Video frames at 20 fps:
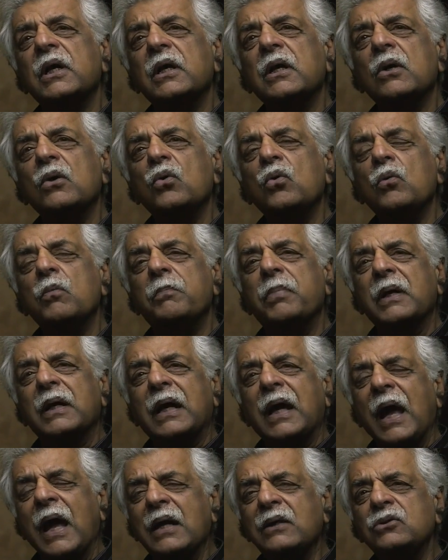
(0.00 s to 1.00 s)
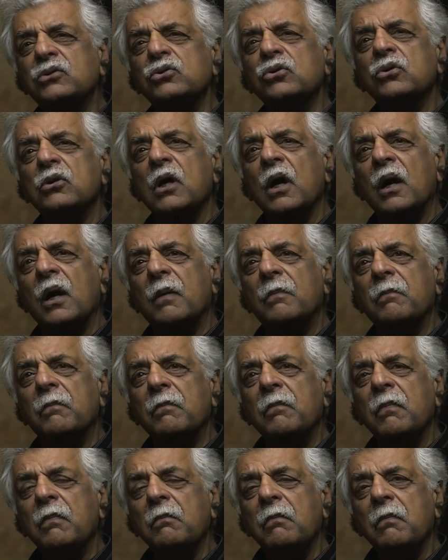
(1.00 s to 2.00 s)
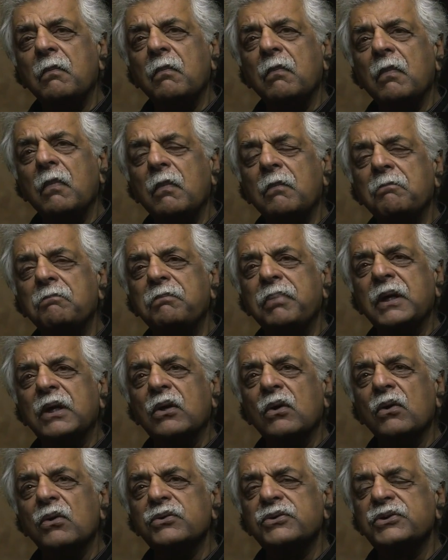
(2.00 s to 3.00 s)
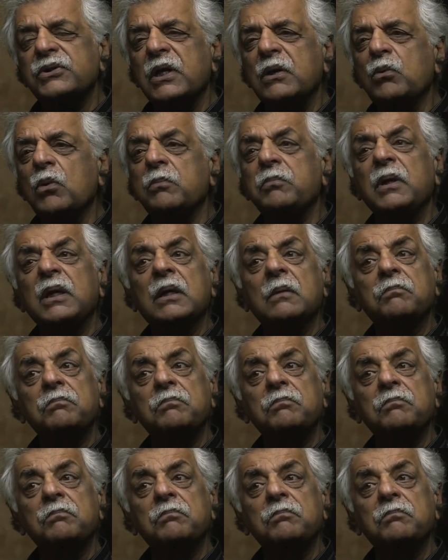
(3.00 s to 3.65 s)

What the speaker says: who began to come because they were being